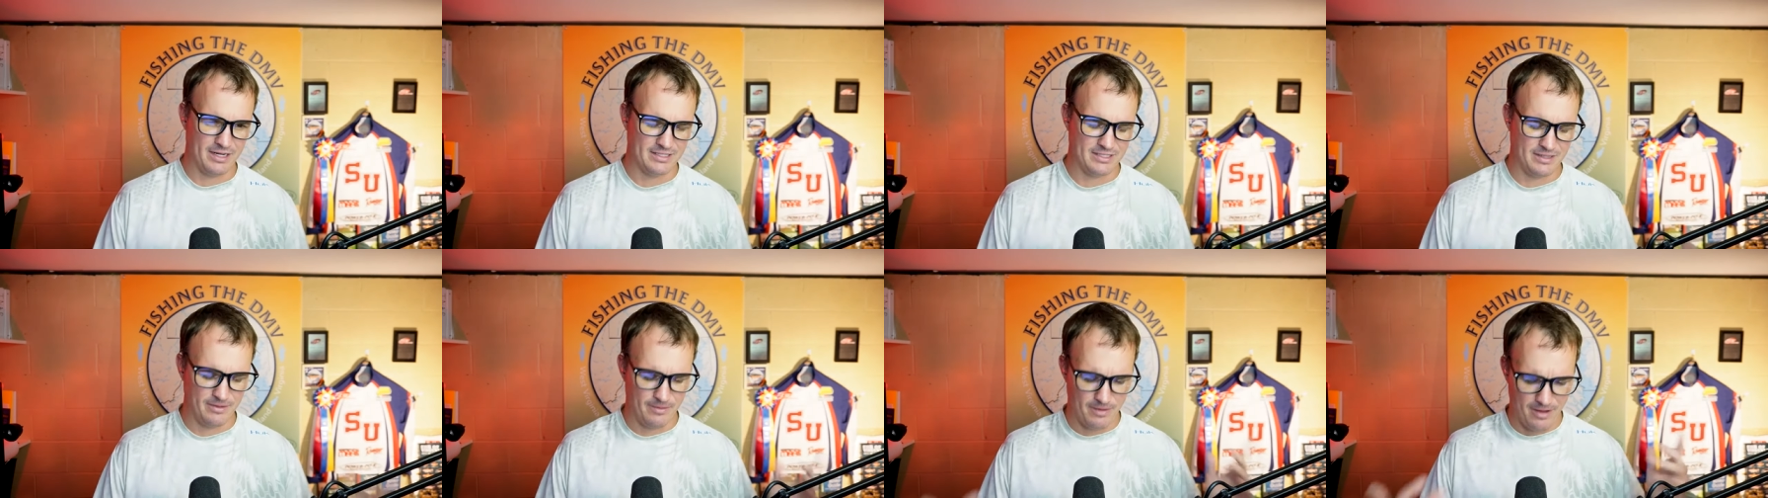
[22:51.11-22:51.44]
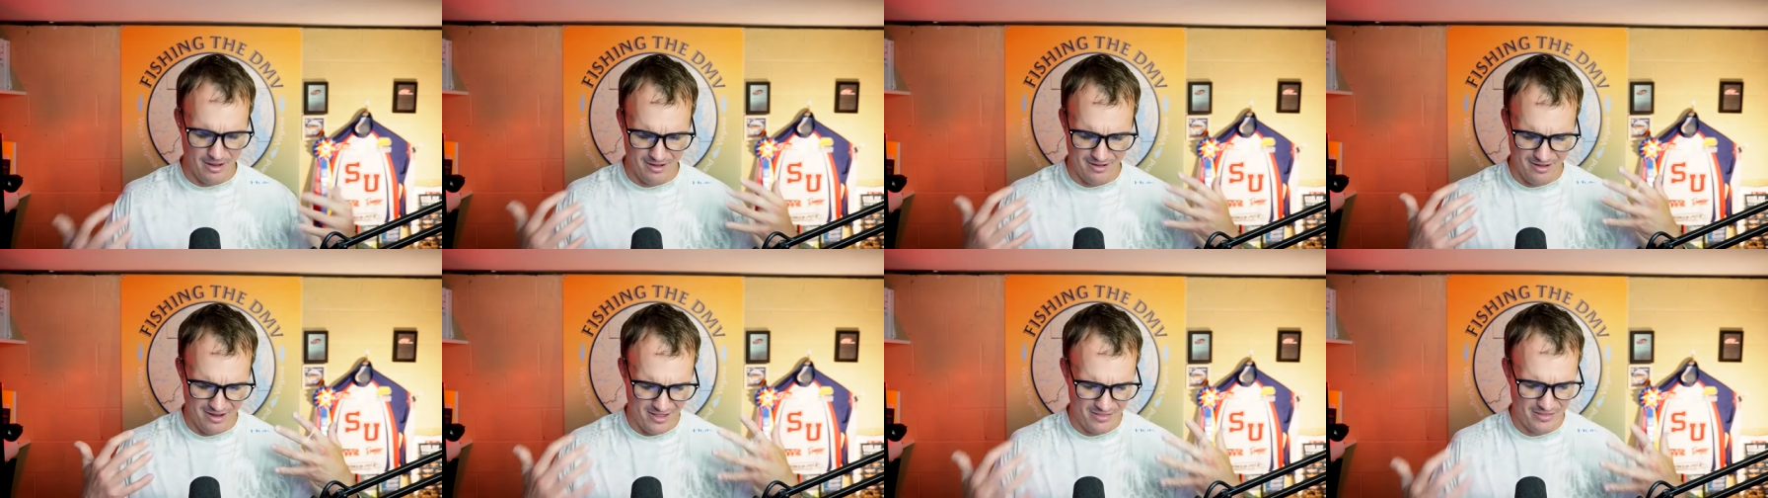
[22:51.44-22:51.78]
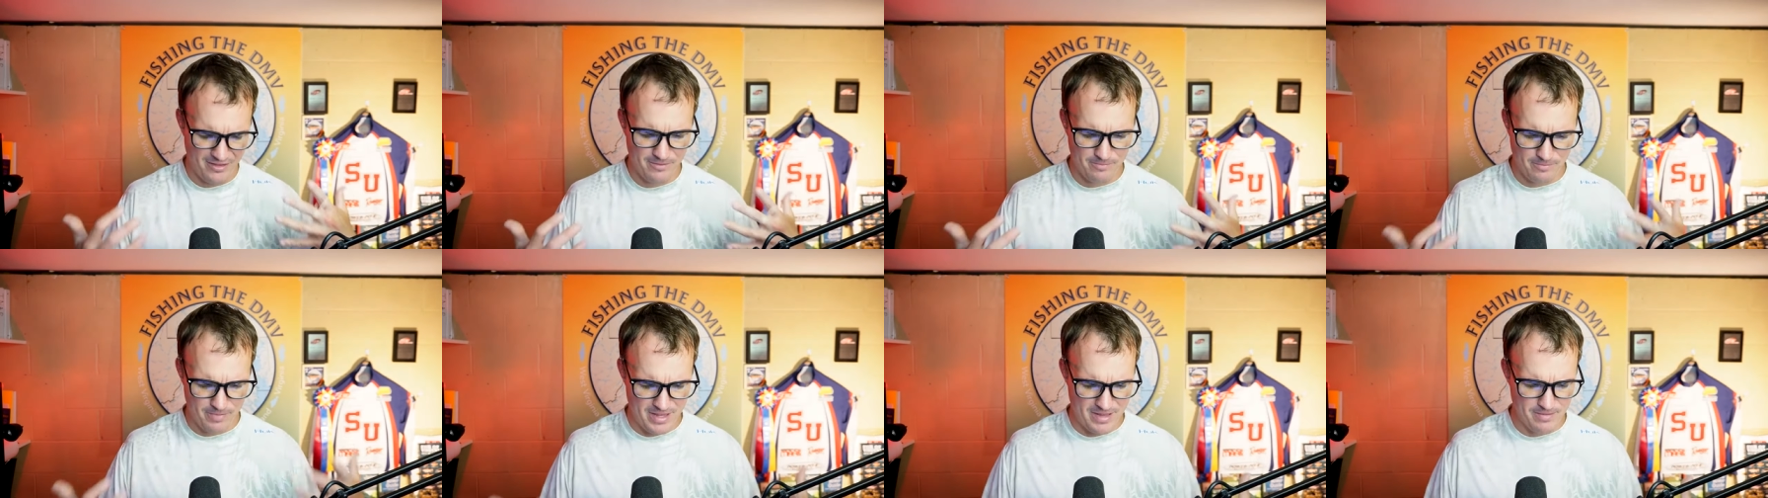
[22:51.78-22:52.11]
Because I, I I
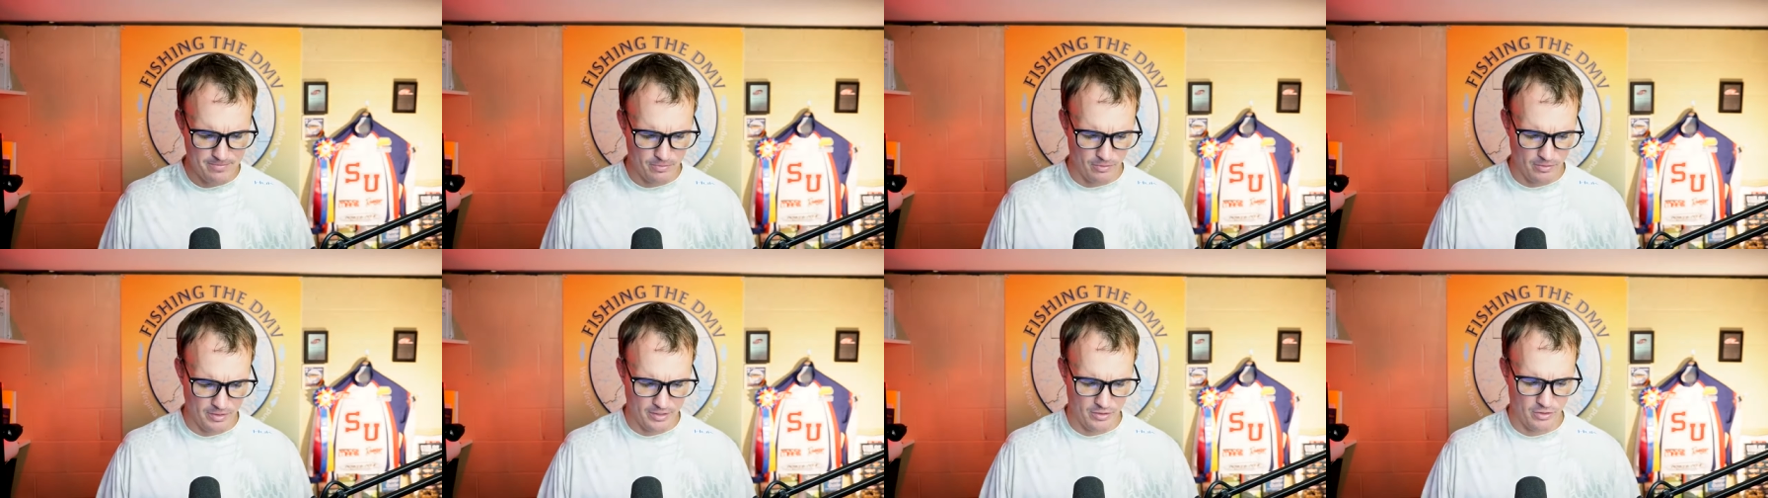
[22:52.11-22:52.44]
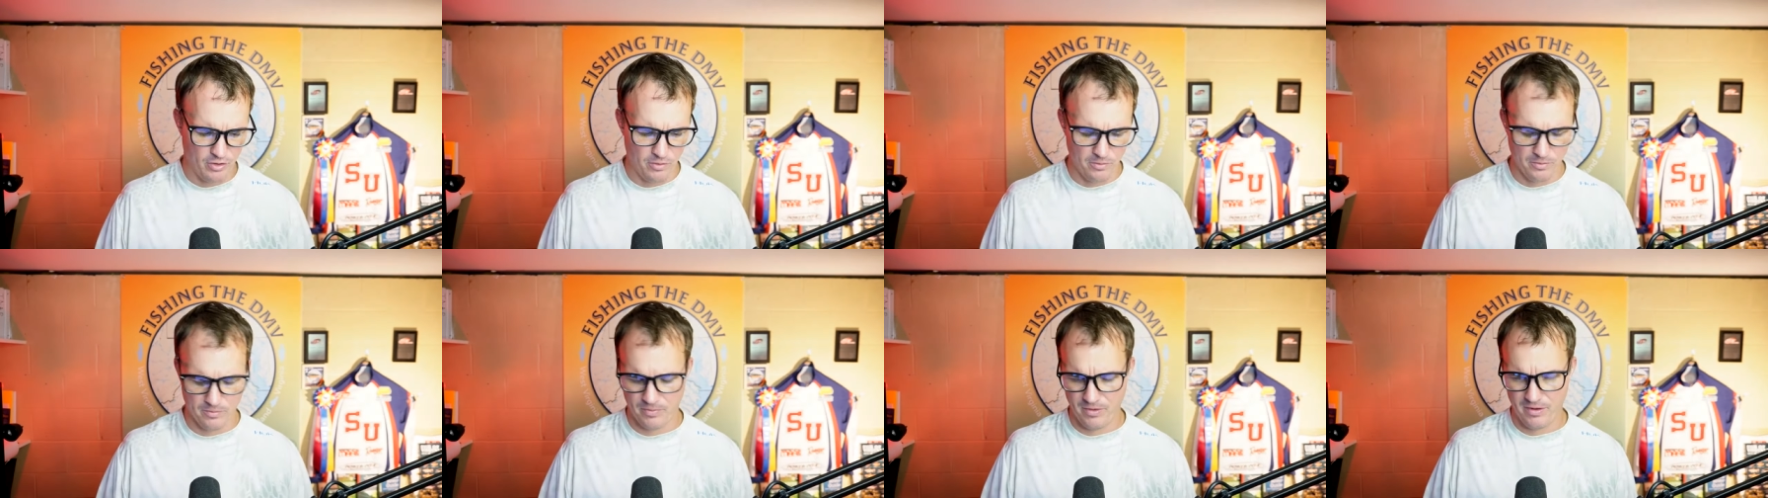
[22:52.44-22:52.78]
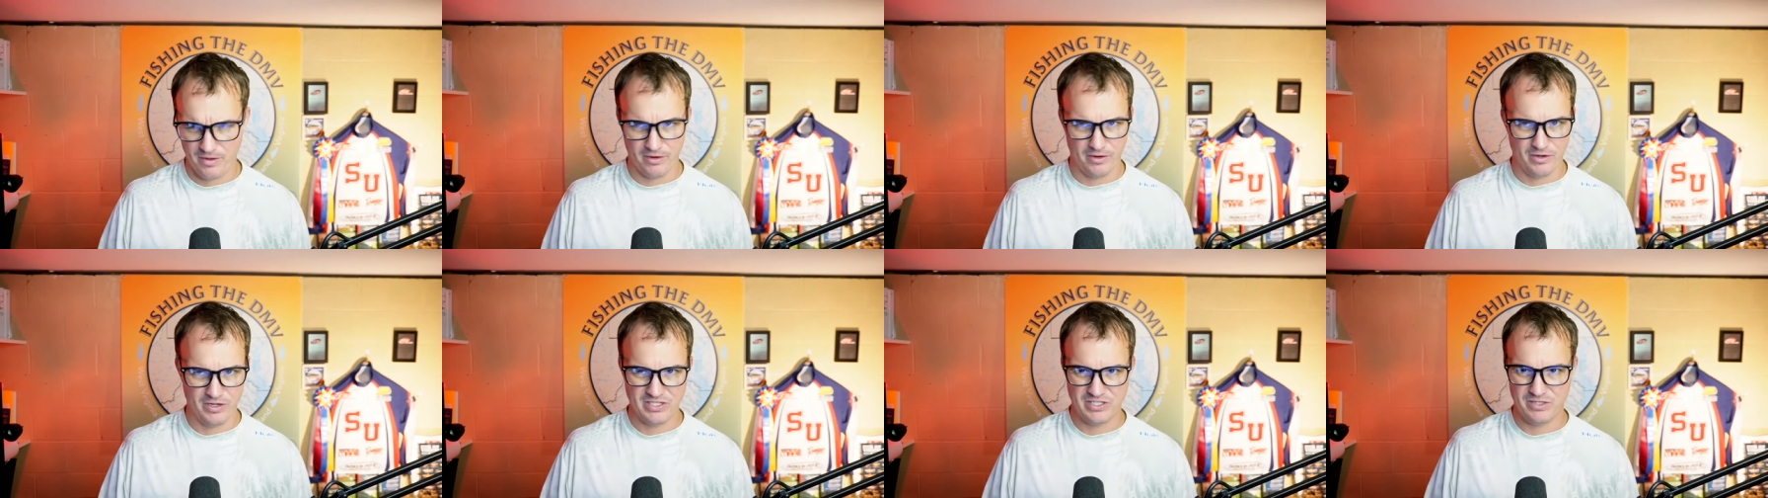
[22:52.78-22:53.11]
think people at home are
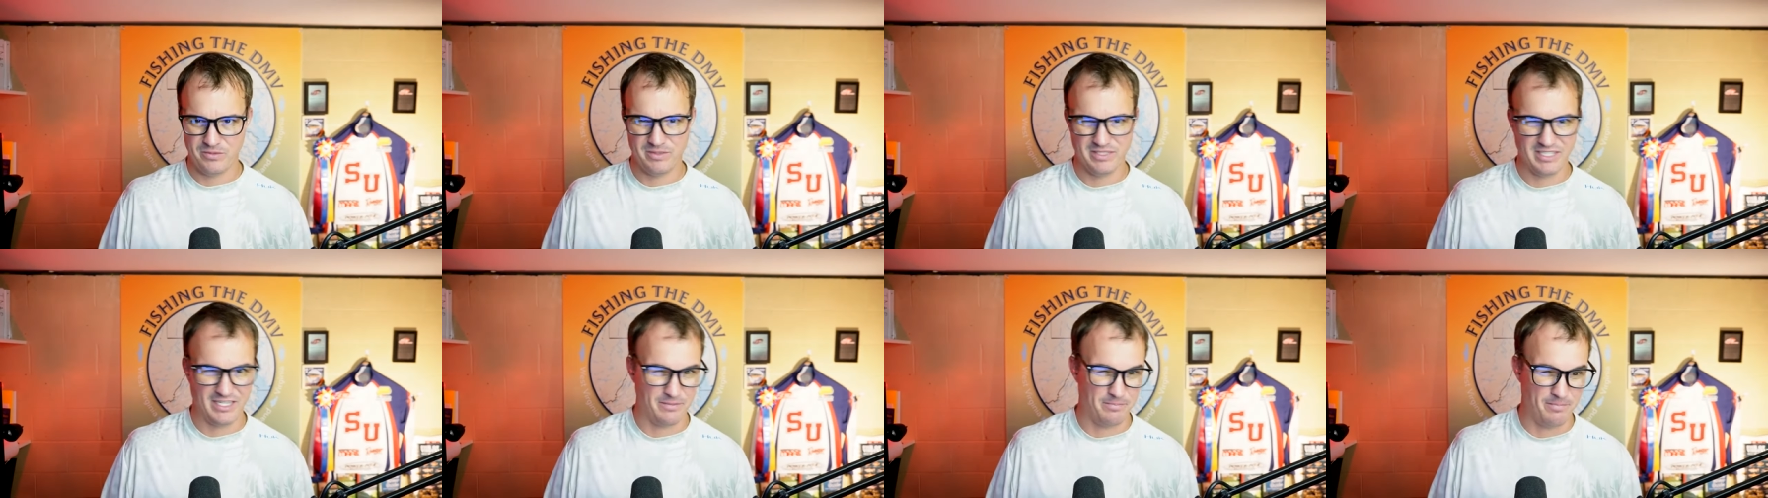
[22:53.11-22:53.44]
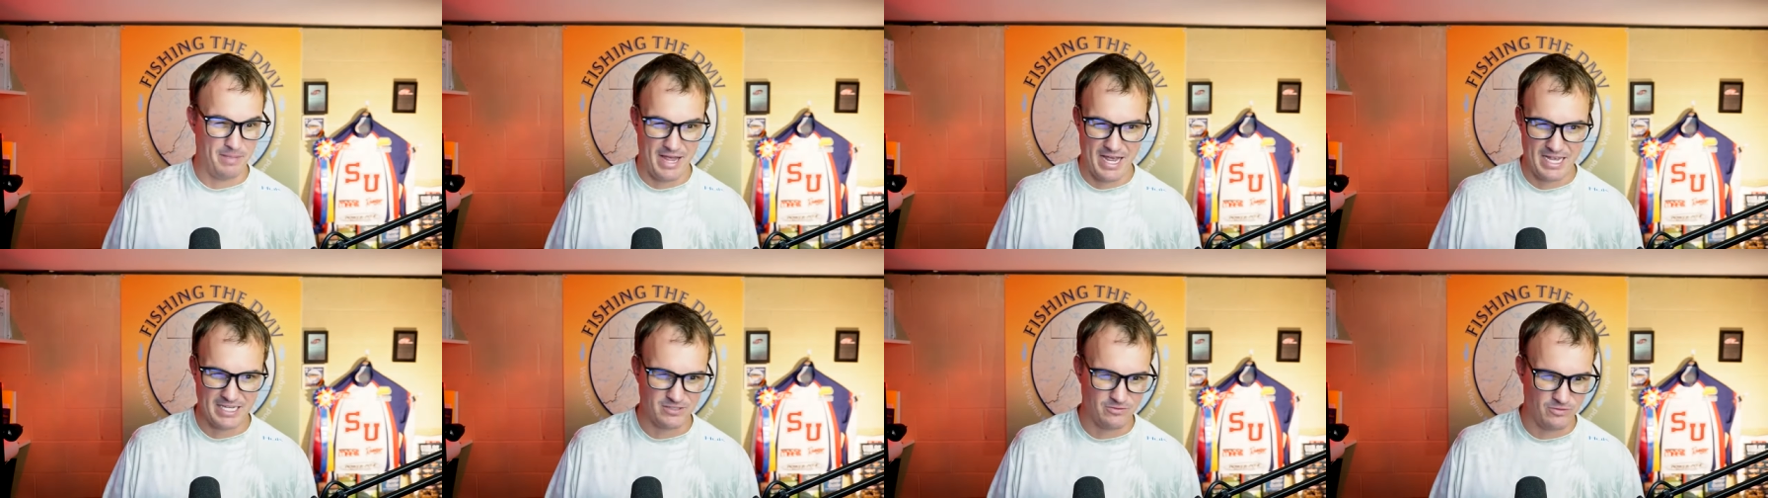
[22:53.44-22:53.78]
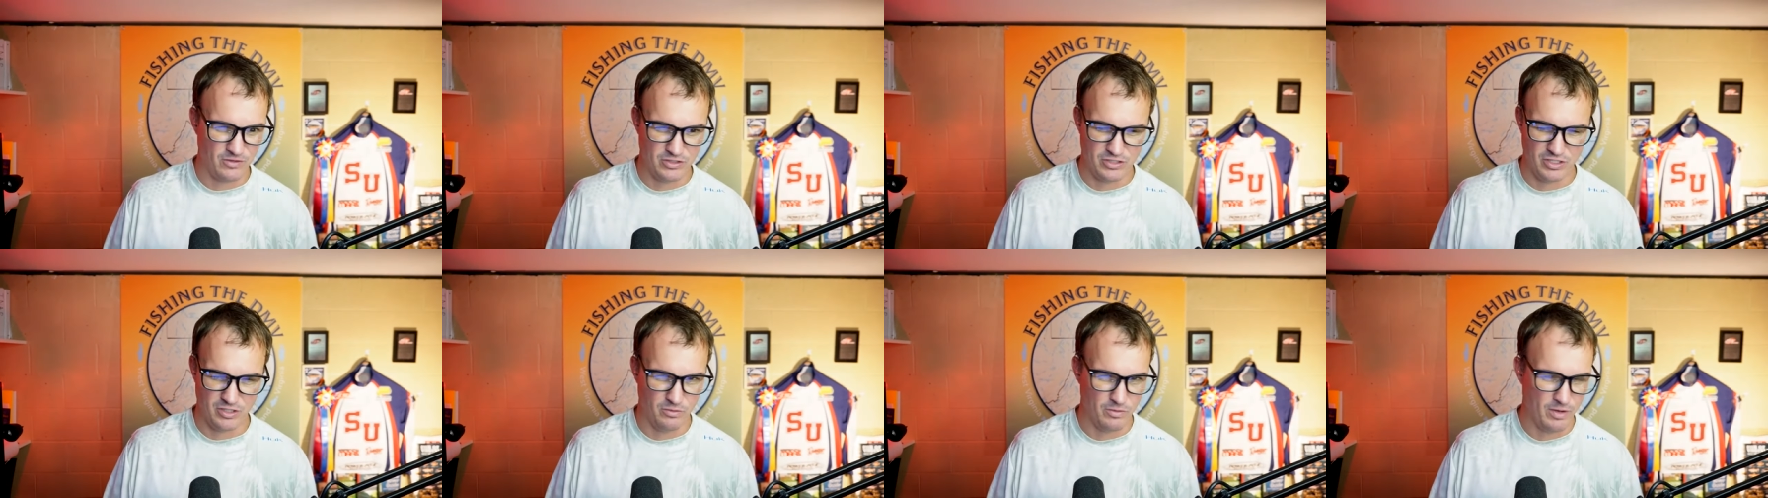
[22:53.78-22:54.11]
probably going to assume it's like bass
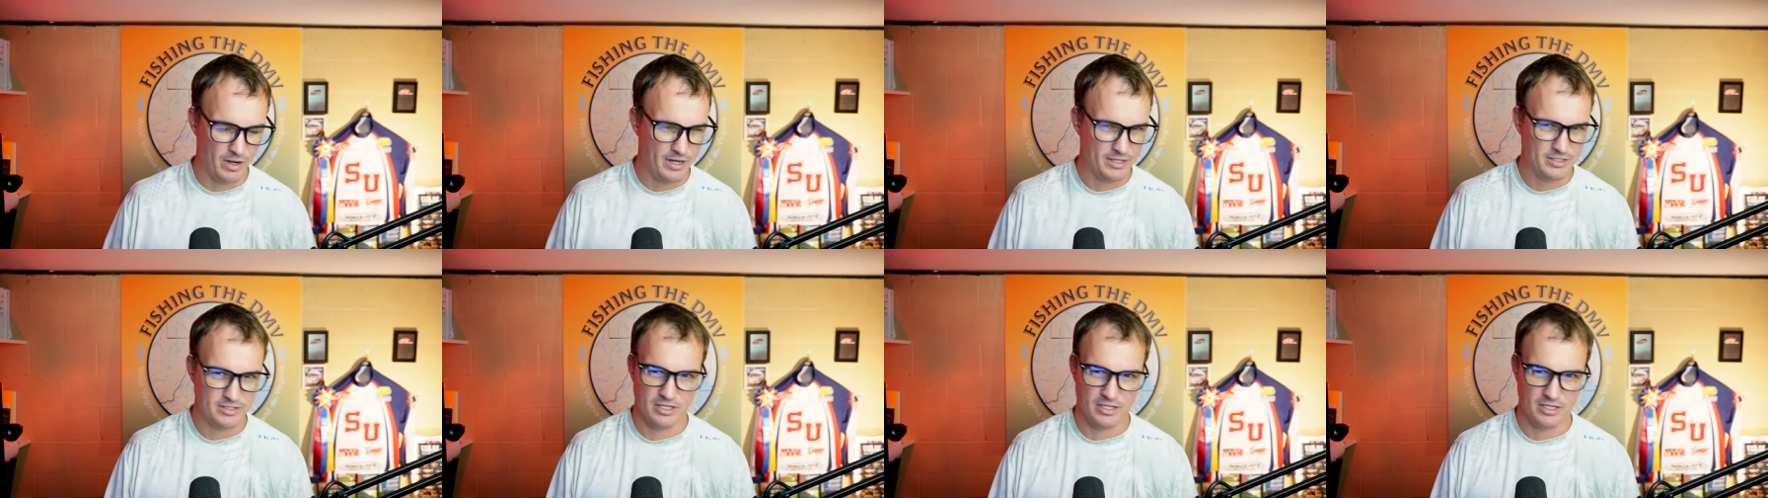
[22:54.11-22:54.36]
fishing, right?